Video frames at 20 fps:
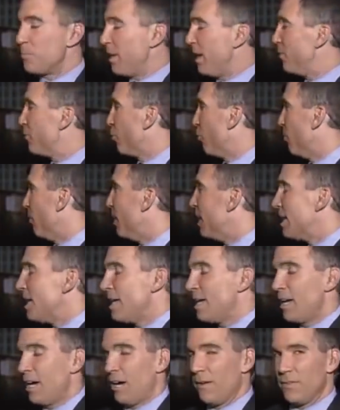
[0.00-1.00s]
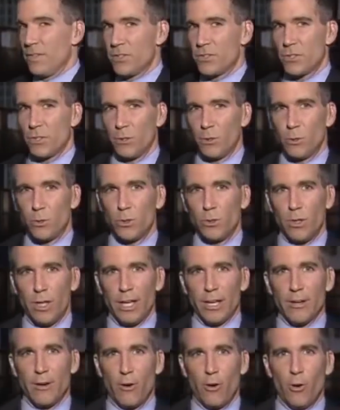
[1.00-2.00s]
bedroom of this Toluca
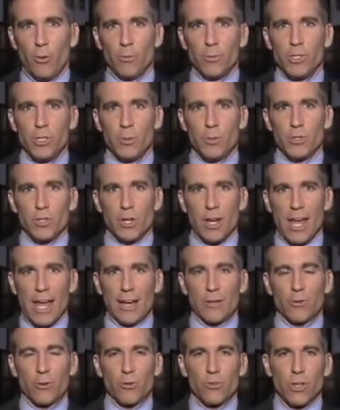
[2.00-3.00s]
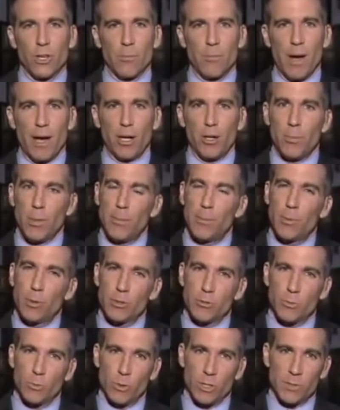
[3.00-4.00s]
Lake home. She was an actress and model, but
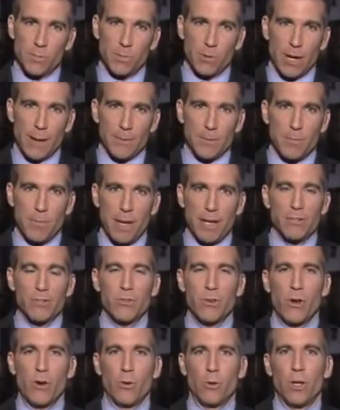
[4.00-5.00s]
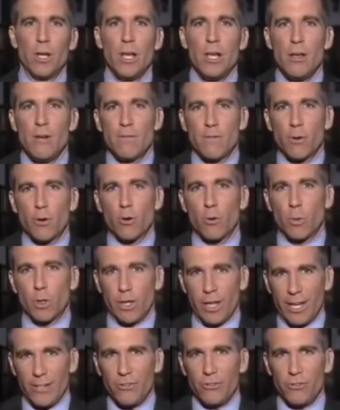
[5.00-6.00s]
was, perhaps best known for her
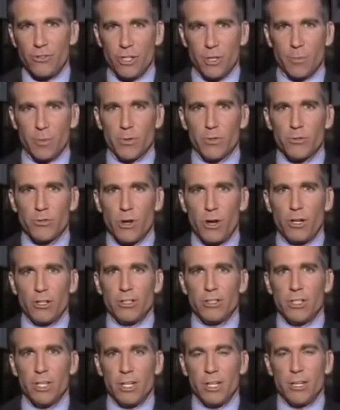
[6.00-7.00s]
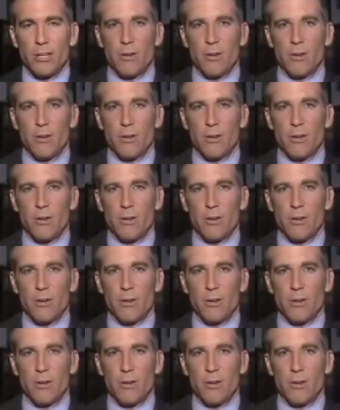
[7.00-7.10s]
relationship with Sean Diddy